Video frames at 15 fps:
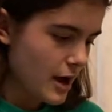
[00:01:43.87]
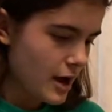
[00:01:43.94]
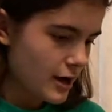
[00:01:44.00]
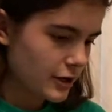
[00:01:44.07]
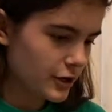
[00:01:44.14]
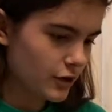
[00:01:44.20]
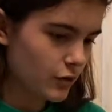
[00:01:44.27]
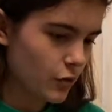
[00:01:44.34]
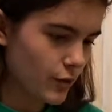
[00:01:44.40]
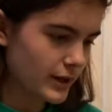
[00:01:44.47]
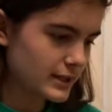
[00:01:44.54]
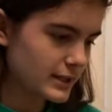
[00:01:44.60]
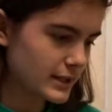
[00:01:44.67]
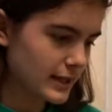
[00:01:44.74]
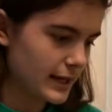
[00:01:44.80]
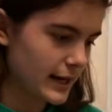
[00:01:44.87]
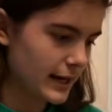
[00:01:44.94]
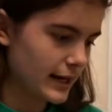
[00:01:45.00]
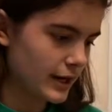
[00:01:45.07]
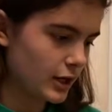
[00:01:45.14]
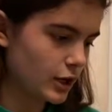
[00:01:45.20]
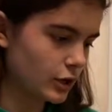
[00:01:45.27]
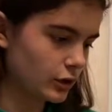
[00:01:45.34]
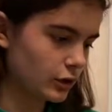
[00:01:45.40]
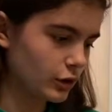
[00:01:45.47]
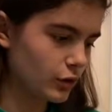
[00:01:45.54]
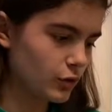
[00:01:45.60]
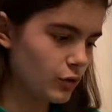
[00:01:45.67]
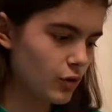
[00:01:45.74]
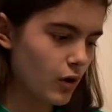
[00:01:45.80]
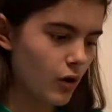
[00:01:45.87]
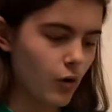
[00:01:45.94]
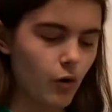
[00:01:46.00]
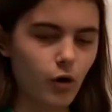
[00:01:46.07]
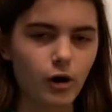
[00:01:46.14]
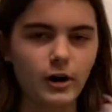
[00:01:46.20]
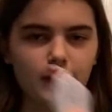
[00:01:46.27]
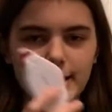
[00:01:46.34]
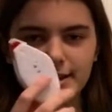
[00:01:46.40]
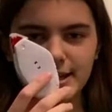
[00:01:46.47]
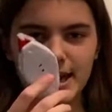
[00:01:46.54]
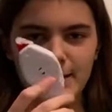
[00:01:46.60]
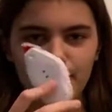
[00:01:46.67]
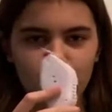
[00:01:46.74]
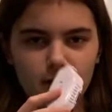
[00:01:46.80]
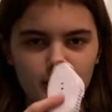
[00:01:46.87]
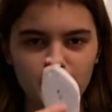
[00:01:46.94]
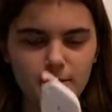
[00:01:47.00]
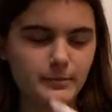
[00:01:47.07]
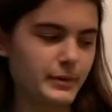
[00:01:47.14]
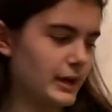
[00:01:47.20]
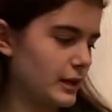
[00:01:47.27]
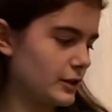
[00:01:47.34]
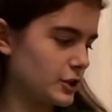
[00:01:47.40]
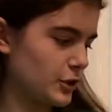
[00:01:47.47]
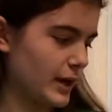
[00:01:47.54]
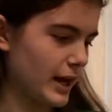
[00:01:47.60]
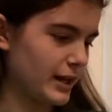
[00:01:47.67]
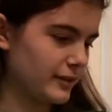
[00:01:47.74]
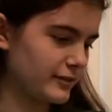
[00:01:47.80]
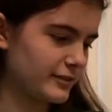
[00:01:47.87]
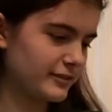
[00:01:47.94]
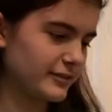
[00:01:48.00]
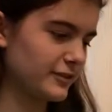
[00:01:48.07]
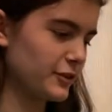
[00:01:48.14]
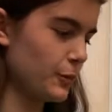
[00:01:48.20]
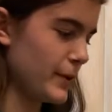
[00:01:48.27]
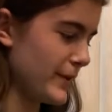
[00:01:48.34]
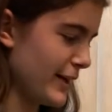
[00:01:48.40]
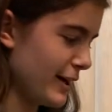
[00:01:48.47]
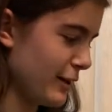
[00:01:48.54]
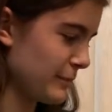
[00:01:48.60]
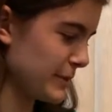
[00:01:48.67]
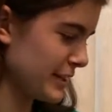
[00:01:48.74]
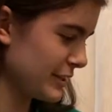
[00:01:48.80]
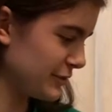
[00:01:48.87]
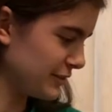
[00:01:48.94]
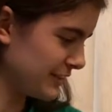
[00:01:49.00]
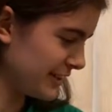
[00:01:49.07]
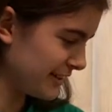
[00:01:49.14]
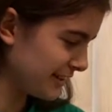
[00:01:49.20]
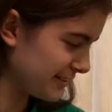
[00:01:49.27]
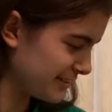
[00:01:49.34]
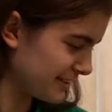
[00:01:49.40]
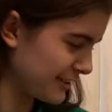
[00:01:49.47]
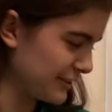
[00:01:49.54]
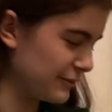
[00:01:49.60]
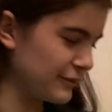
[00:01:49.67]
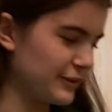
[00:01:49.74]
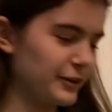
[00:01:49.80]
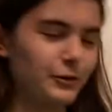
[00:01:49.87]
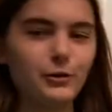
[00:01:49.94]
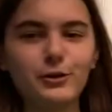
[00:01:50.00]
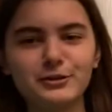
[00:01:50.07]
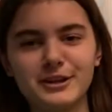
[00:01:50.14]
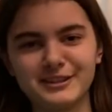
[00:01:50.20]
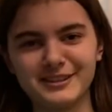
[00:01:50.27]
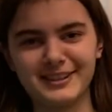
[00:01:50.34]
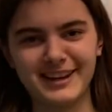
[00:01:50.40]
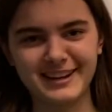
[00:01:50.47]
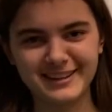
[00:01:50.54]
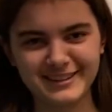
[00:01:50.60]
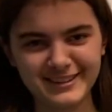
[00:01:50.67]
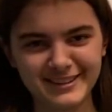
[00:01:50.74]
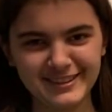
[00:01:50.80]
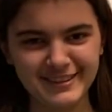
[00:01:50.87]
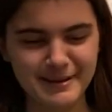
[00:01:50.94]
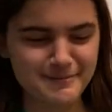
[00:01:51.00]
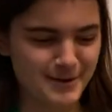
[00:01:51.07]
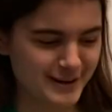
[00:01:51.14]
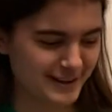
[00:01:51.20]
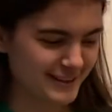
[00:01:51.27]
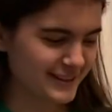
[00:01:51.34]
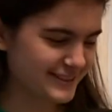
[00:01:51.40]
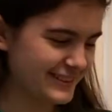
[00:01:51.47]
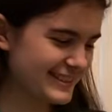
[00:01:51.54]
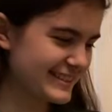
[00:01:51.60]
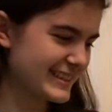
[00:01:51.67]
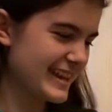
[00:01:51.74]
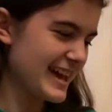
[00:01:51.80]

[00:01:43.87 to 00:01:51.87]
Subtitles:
You're going to need glue or a tape runner. Pikachu has the one that I'll be using, so he'll hold on to that until I'm ready to use it.